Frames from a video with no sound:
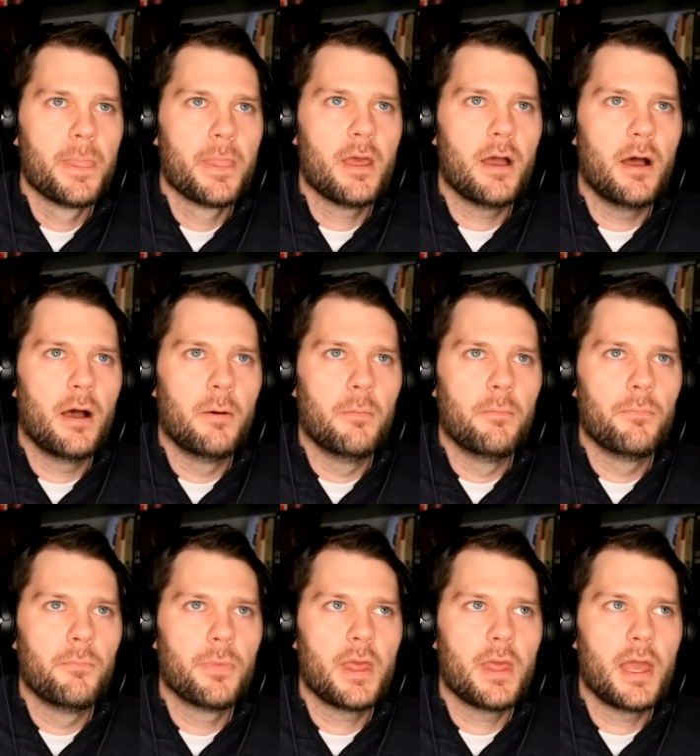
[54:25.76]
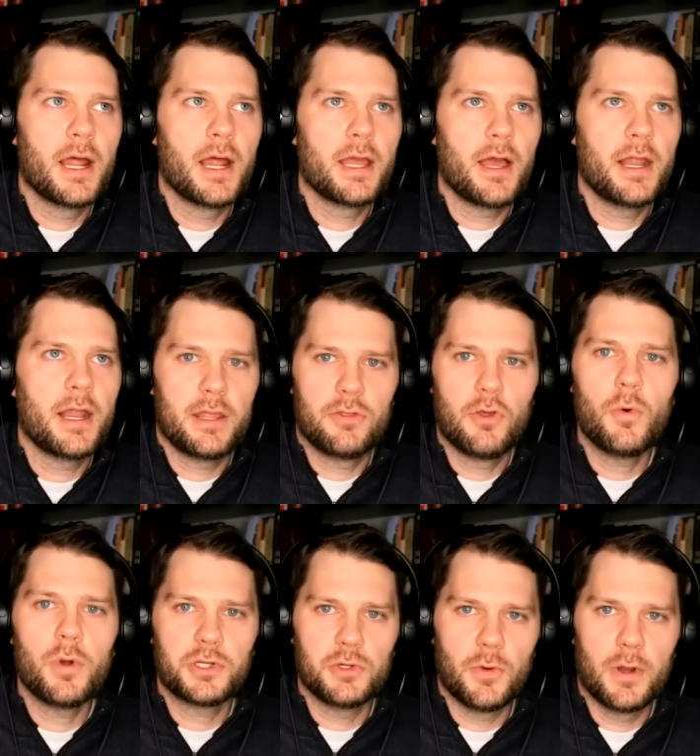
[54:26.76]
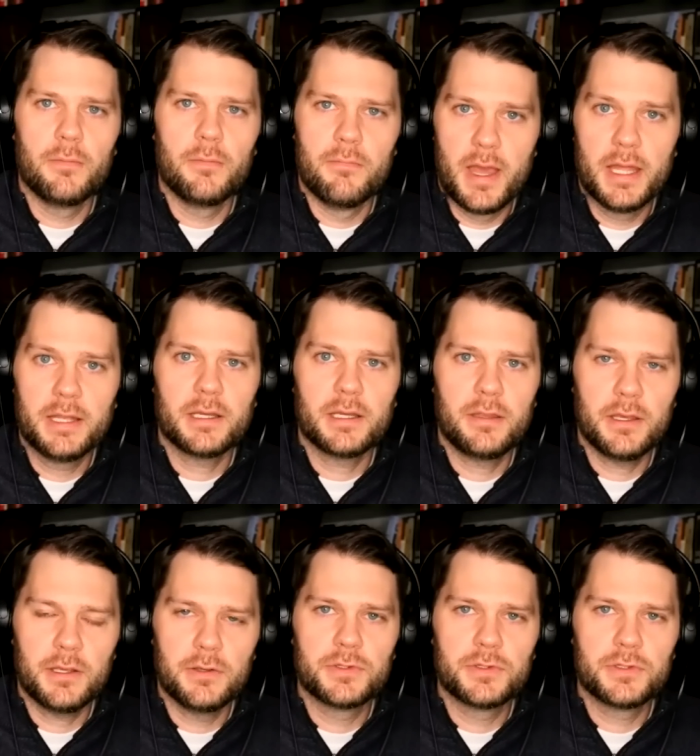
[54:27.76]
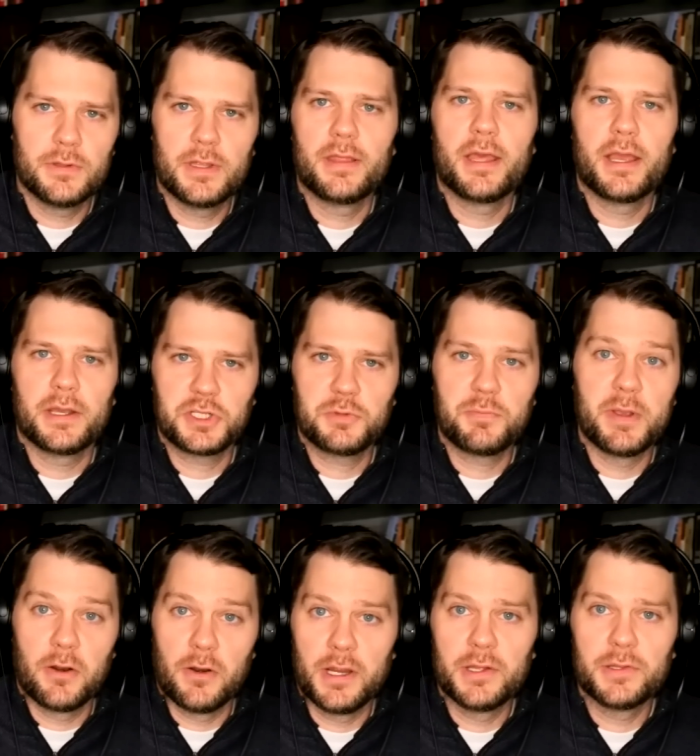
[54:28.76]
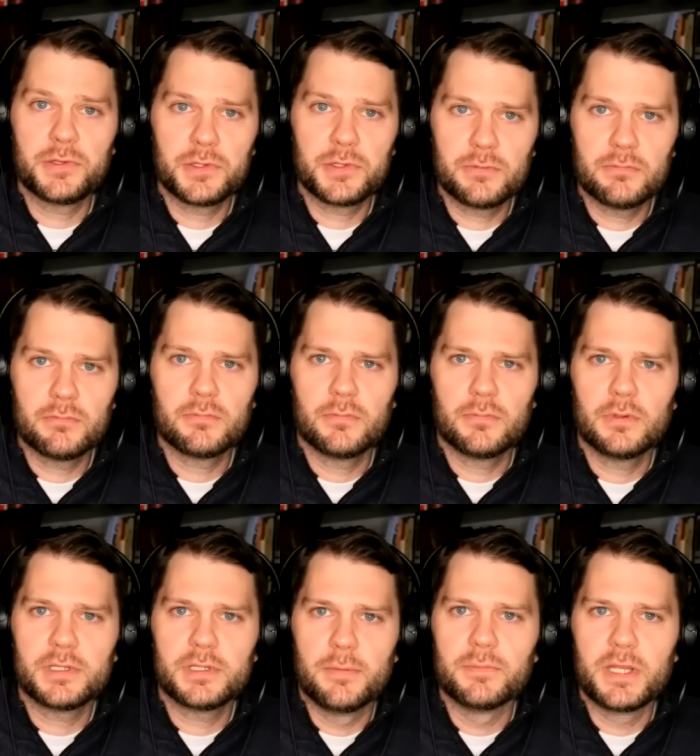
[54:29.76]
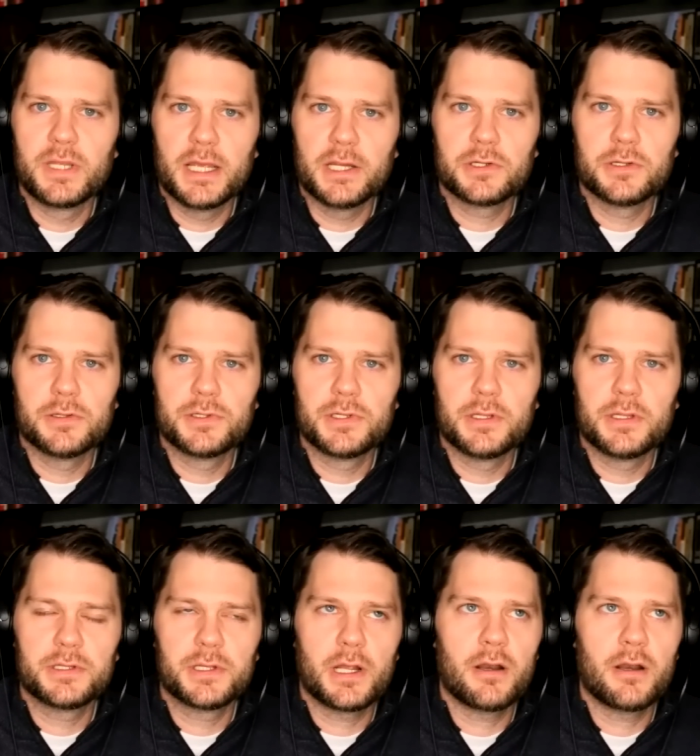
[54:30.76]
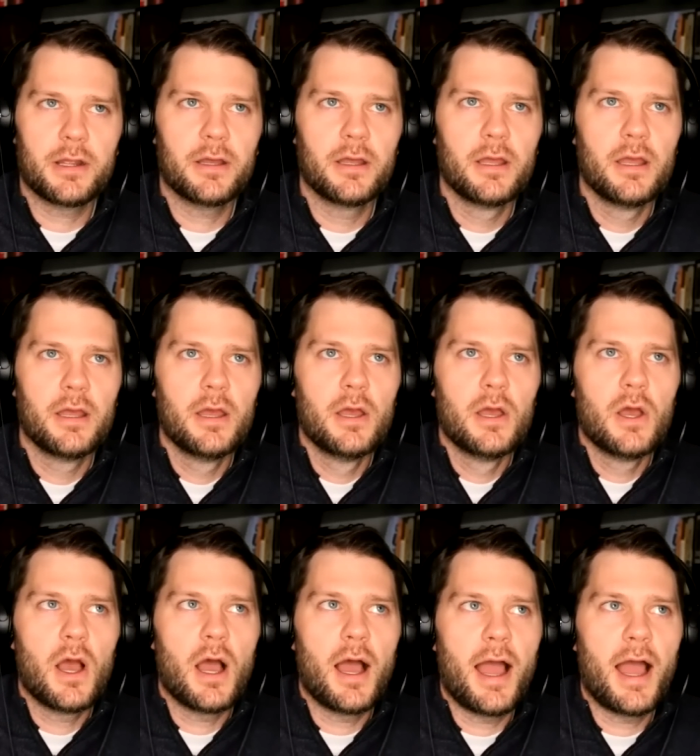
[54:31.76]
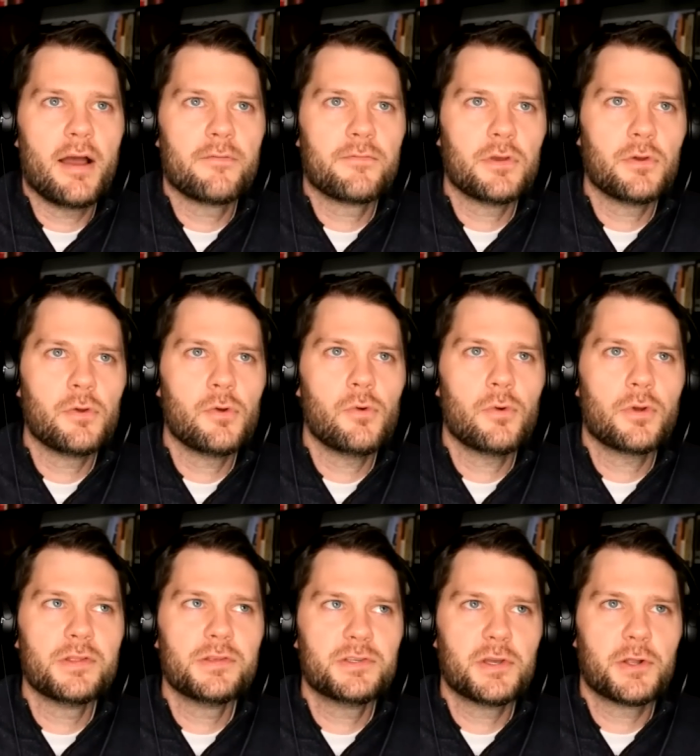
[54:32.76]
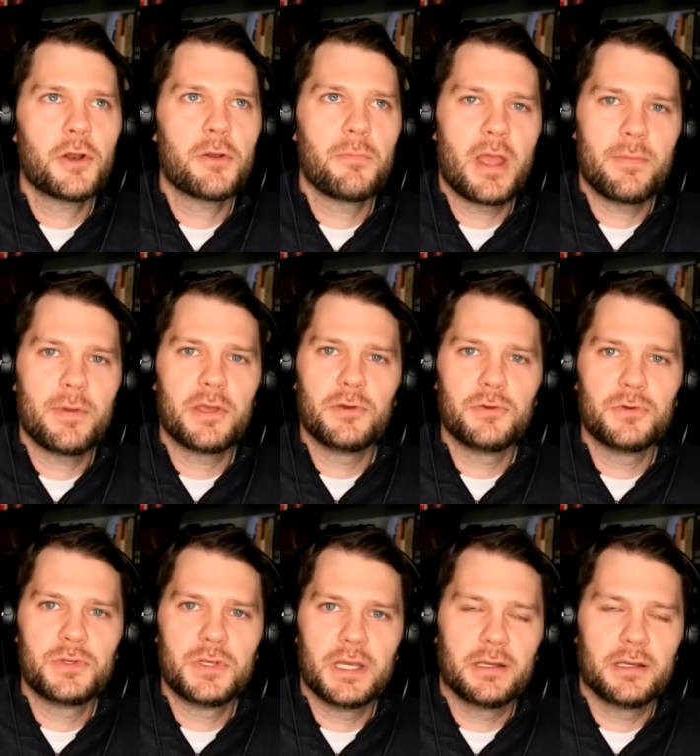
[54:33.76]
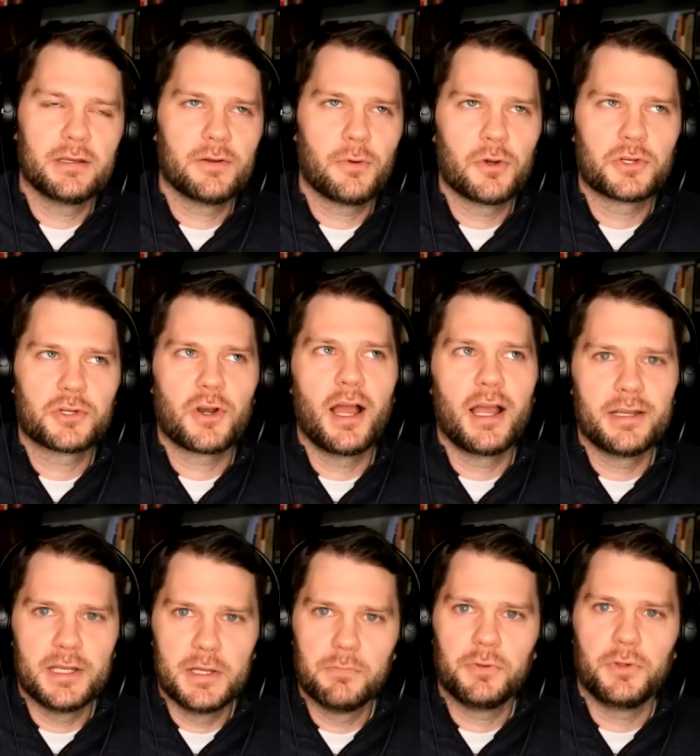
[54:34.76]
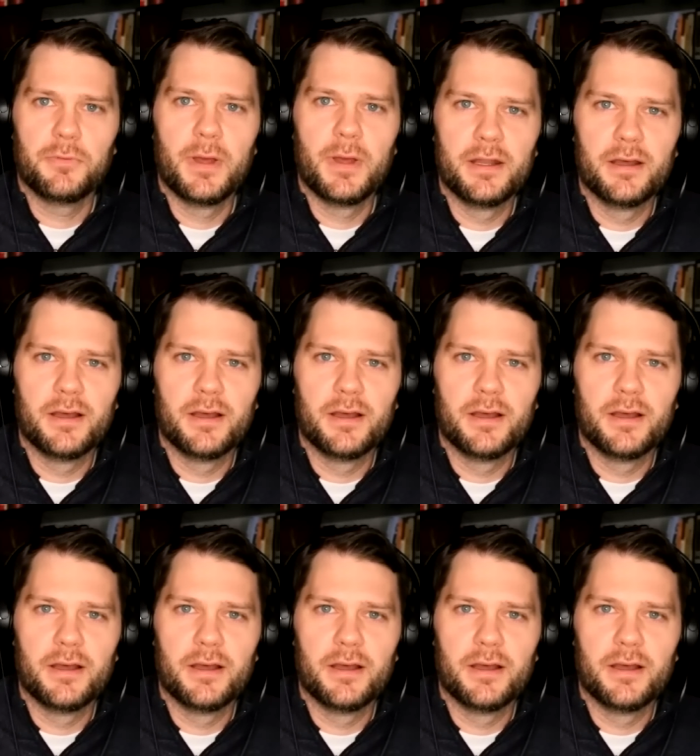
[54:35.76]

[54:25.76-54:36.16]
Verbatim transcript: um, and I and I know what you uh, meant. I think you they they experience temptations yeah. in this area. Right. Have you considered maybe using or trying to implement